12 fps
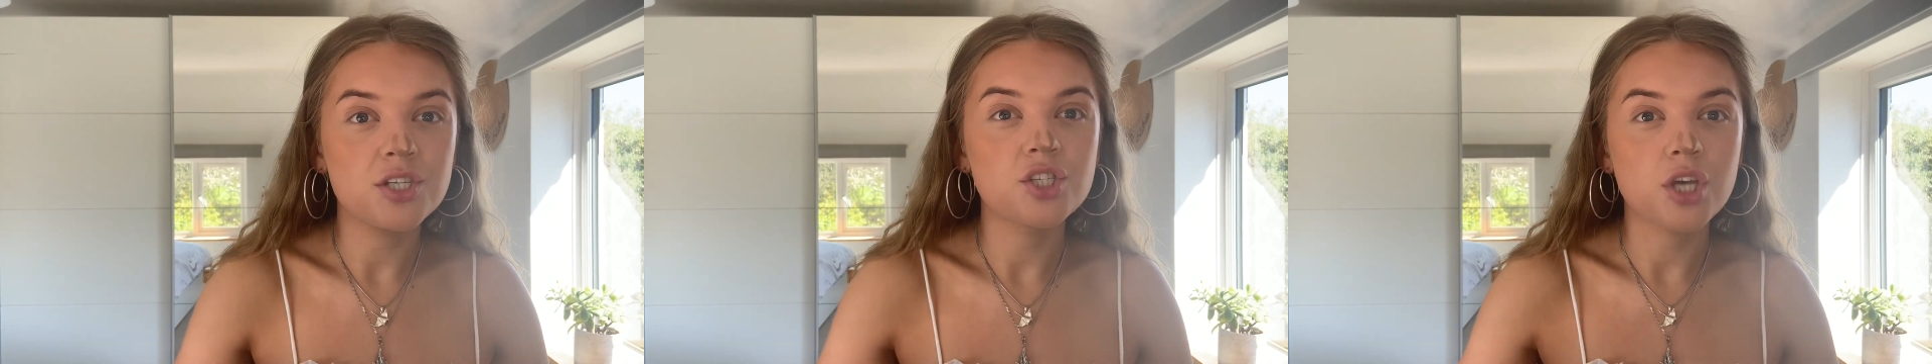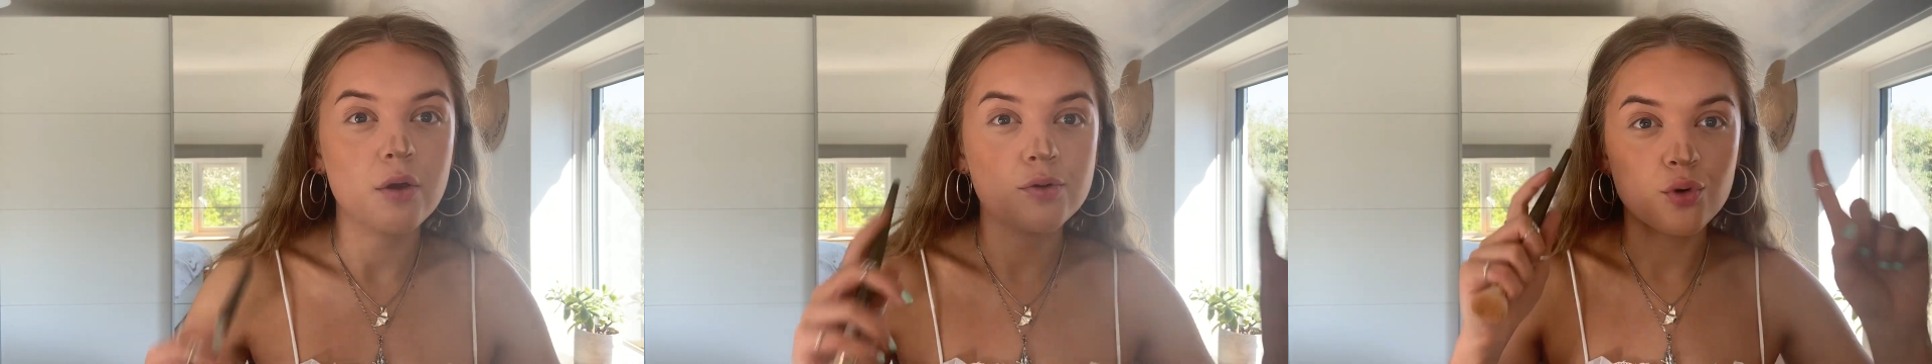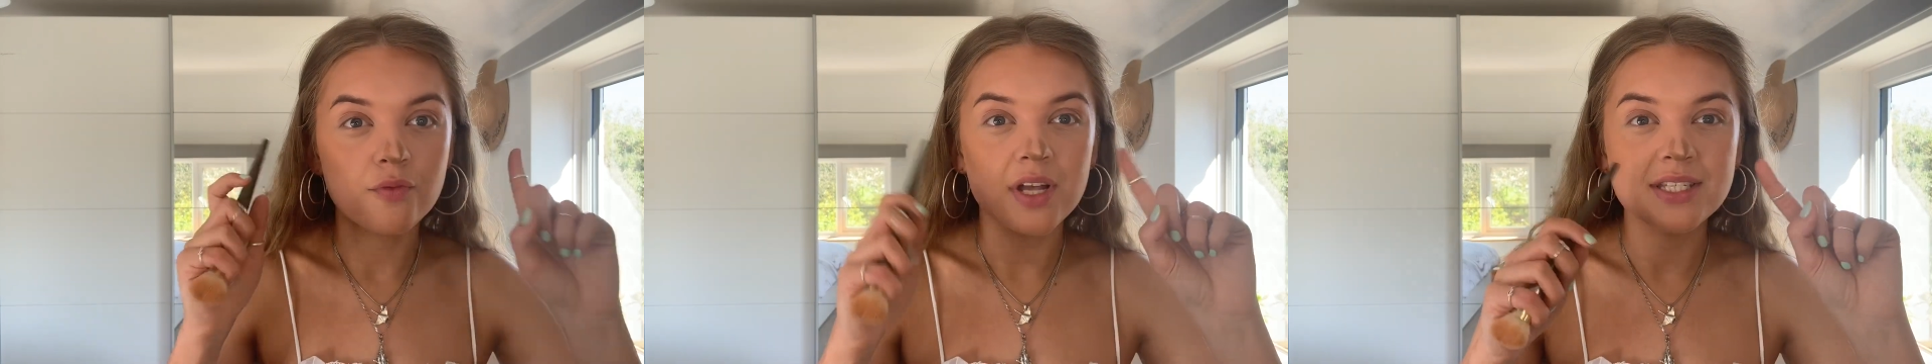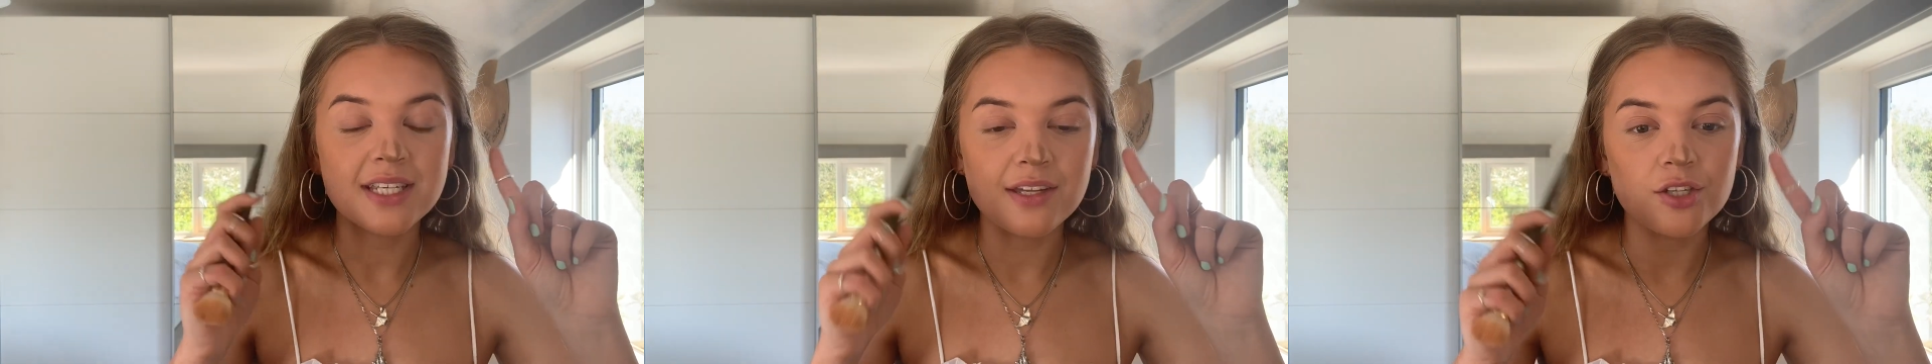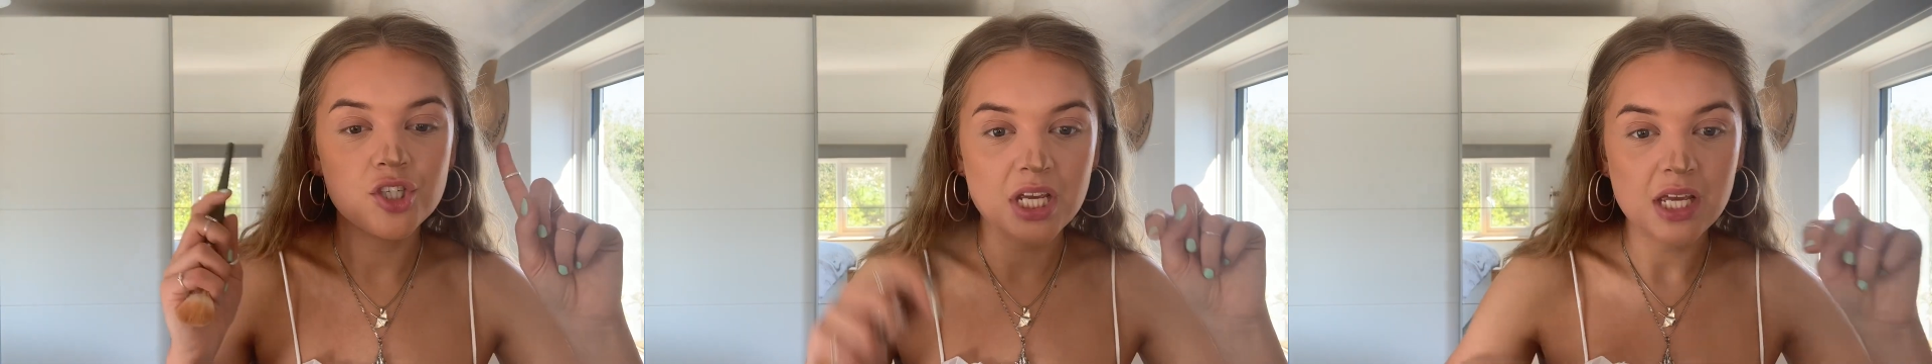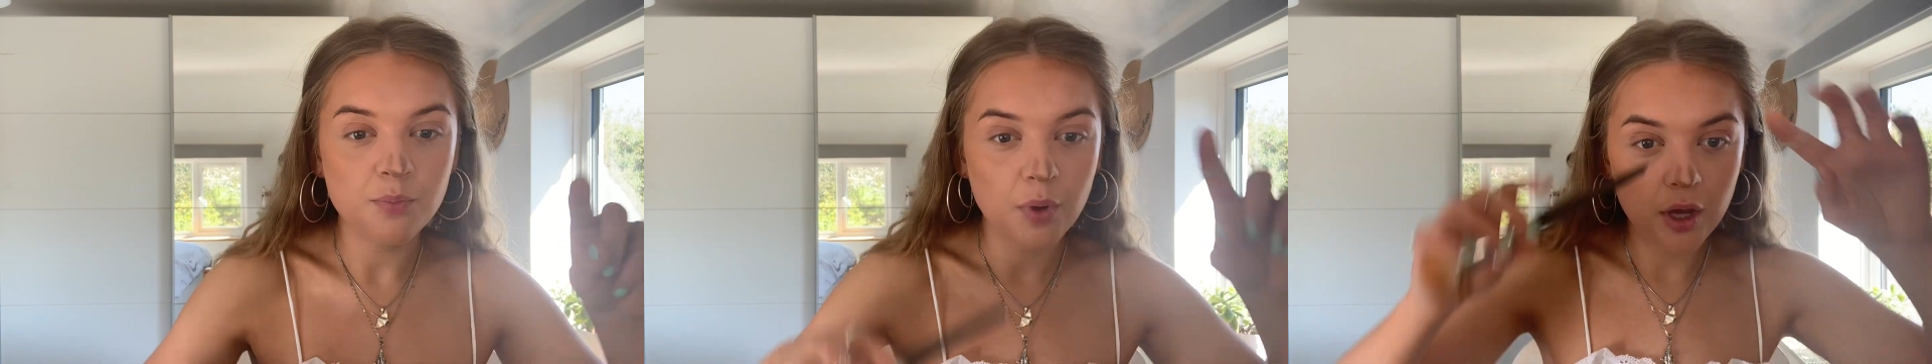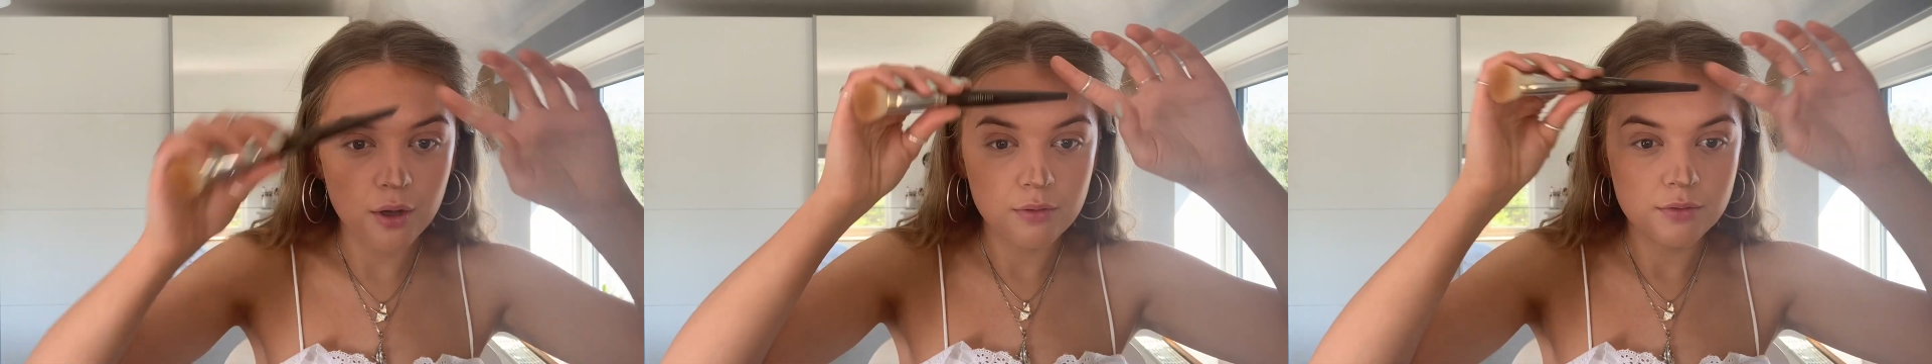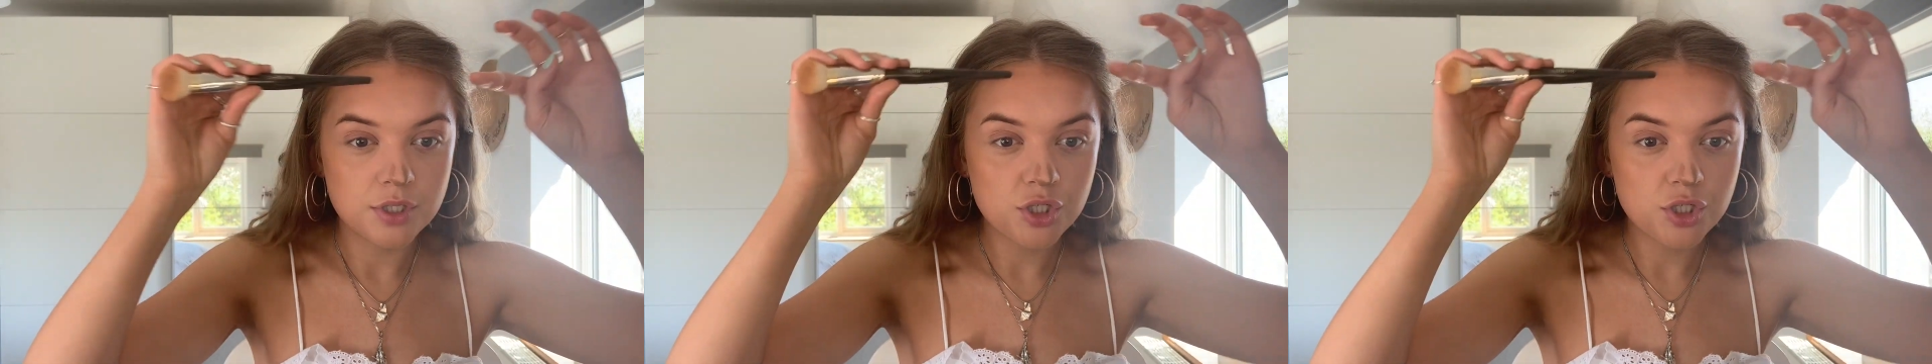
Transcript: So sort of underneath your cheekbones,